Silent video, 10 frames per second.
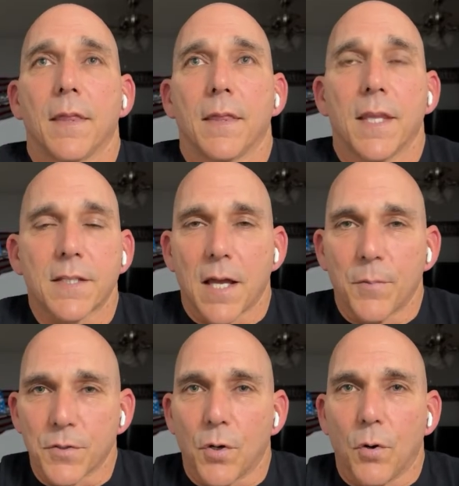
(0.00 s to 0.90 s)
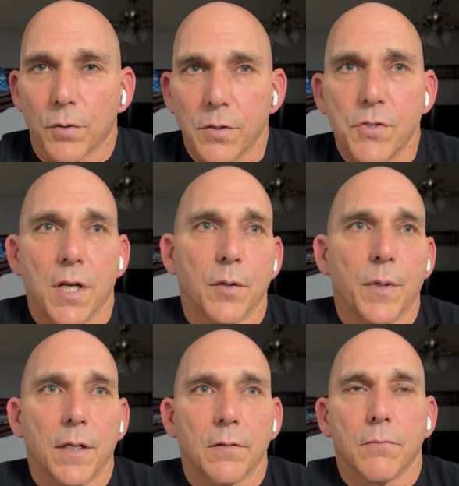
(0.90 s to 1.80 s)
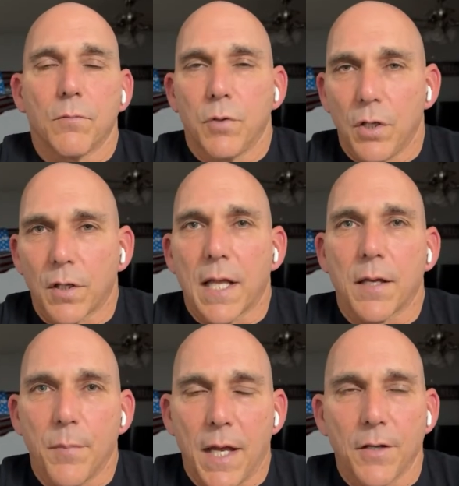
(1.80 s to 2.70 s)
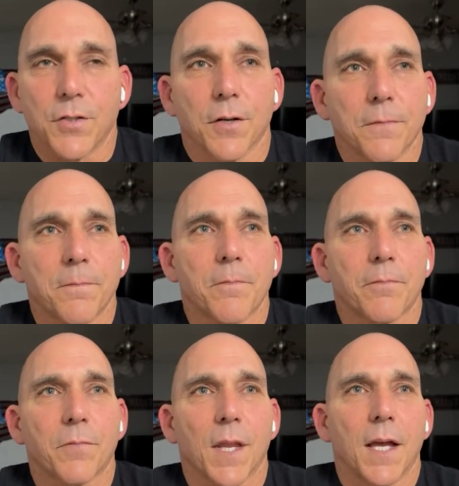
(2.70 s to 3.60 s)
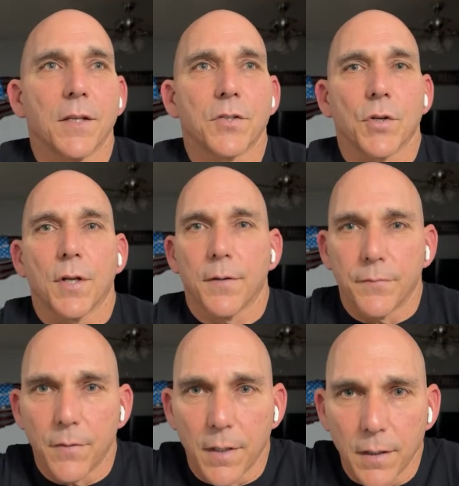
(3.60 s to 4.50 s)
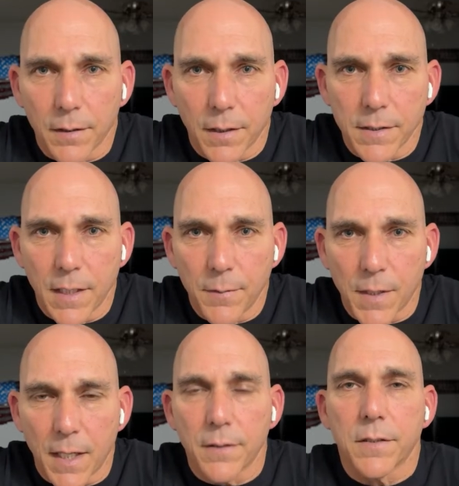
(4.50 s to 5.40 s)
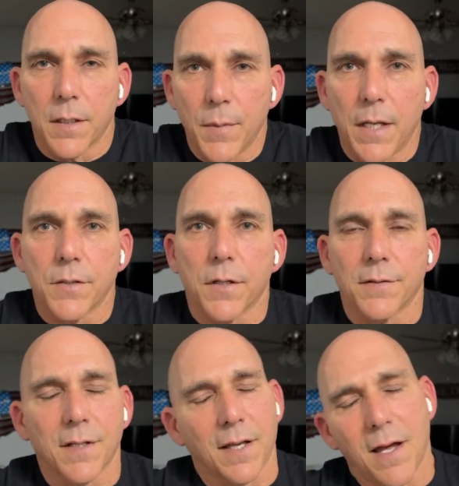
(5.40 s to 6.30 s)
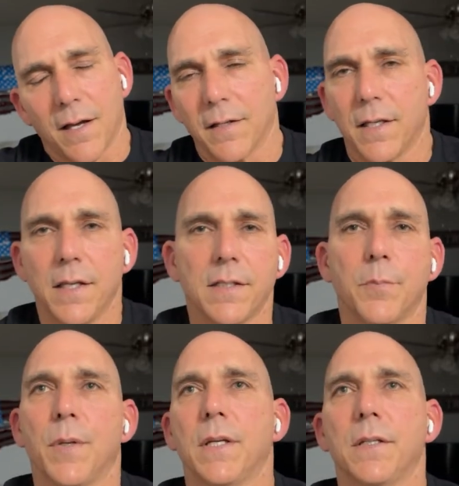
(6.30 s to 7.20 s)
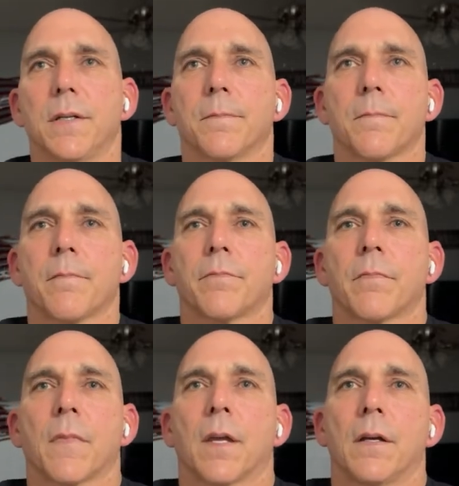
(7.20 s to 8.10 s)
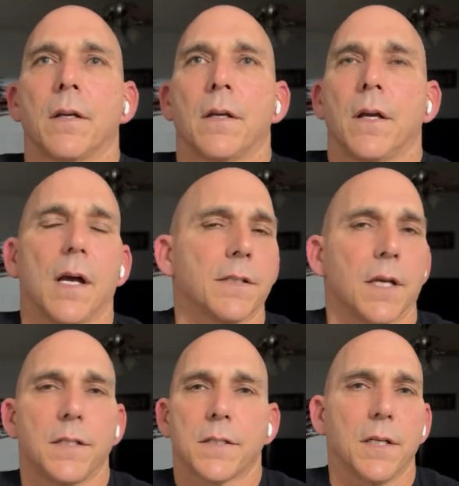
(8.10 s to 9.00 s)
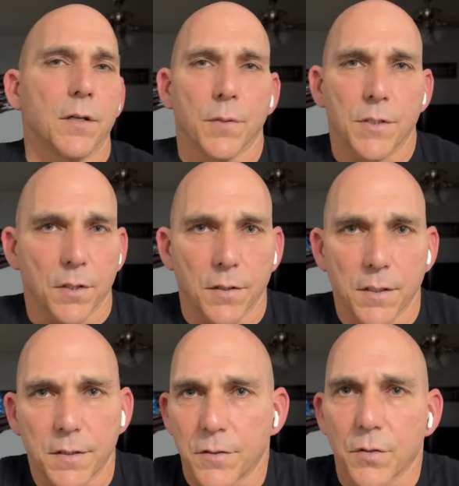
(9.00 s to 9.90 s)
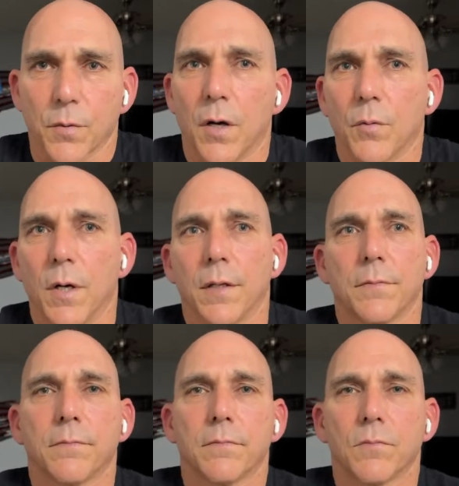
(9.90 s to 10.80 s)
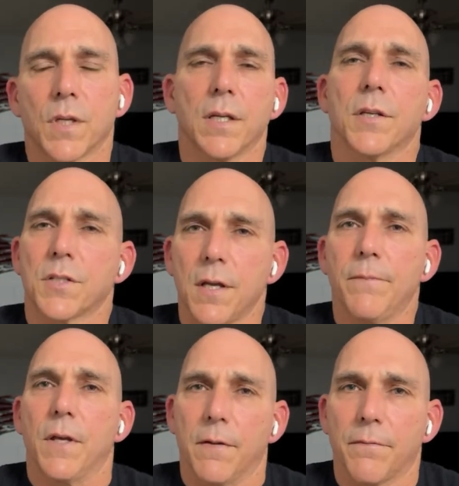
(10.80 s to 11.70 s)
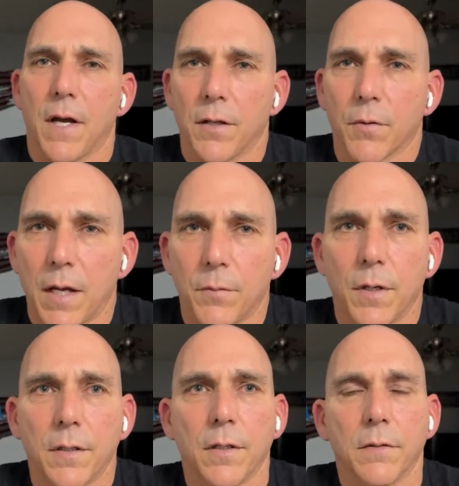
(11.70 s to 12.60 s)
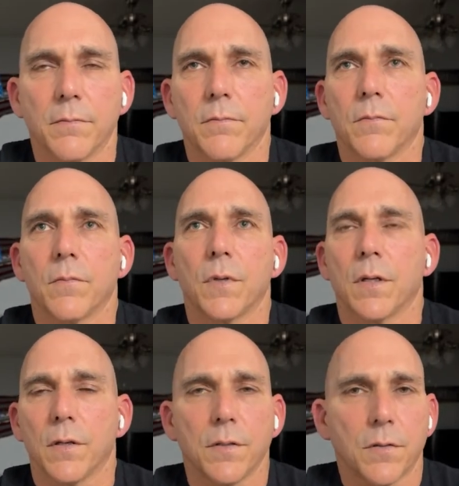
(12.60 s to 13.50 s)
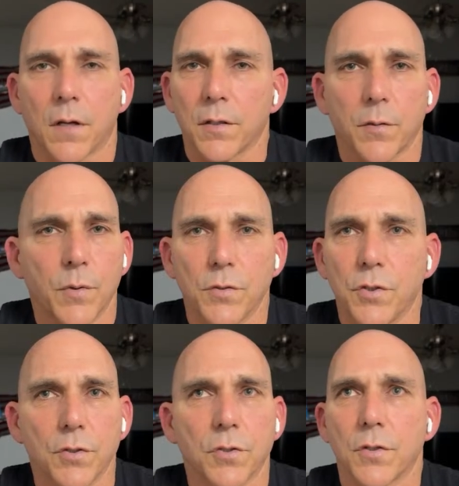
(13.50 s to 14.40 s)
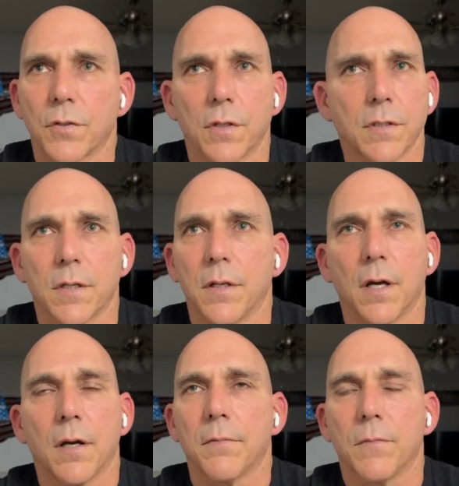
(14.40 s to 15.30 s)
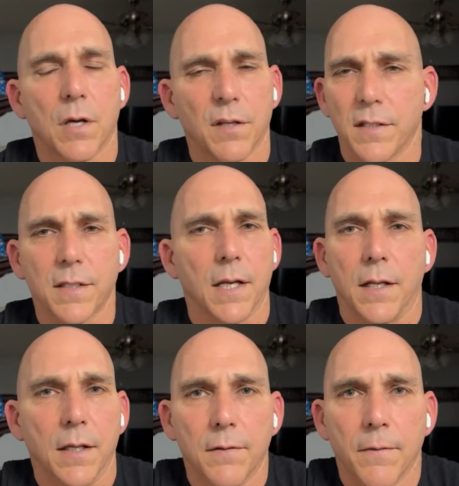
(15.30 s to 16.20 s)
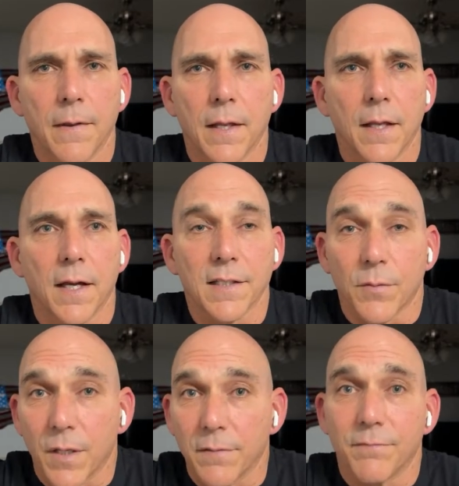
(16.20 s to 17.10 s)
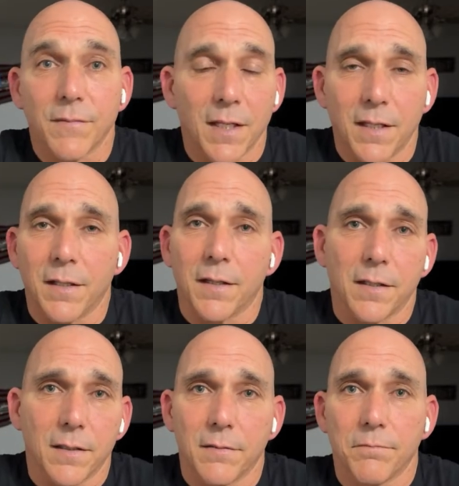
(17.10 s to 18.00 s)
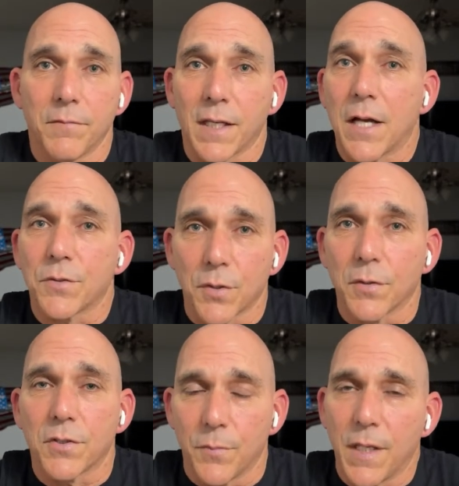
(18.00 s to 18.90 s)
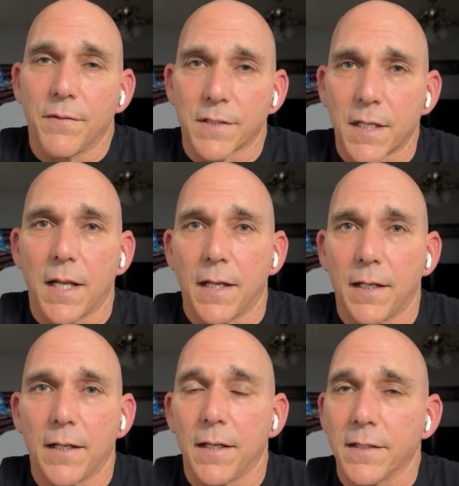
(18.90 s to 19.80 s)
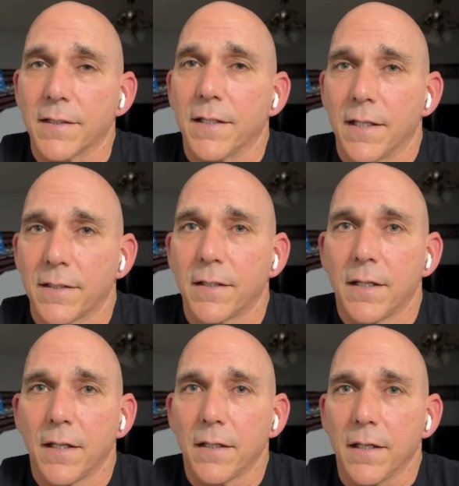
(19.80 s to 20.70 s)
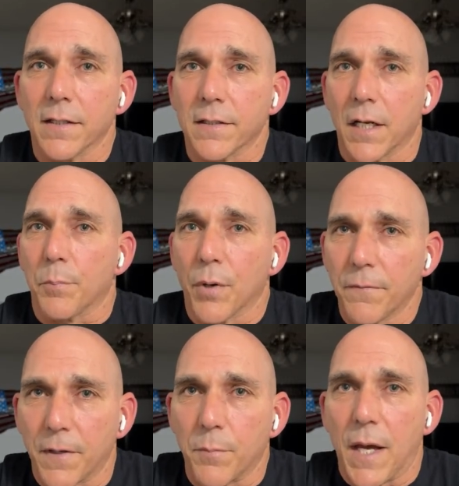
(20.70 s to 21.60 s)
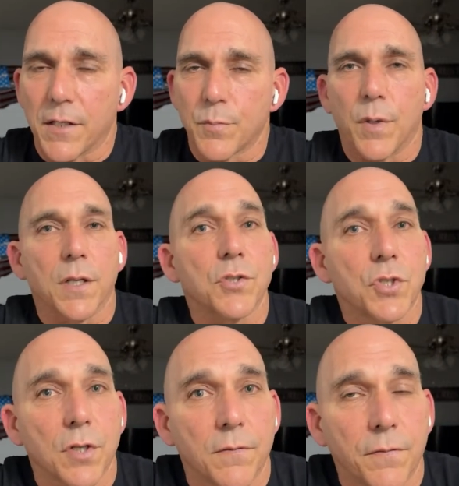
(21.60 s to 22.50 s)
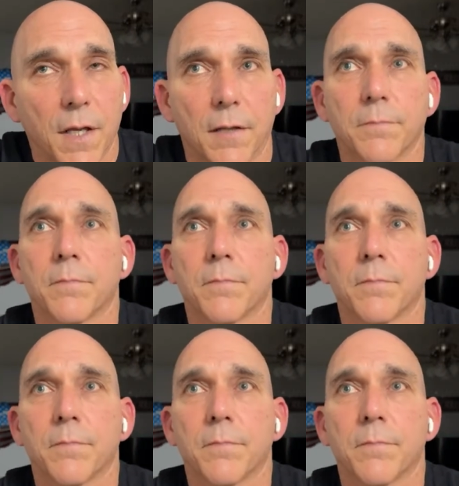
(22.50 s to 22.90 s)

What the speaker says: This time it was an older gentleman, looked like a manager, and sure enough, I looked at his name tag, said manager. I was like, easy peasy. I said, I just need to return this. It's the wrong one. Can you see if you can find the right one? And, he's on the computer. He said, no, this ain't it. I said, well, the guy who sold it to me even said that it's not a perfect match, but it should fit.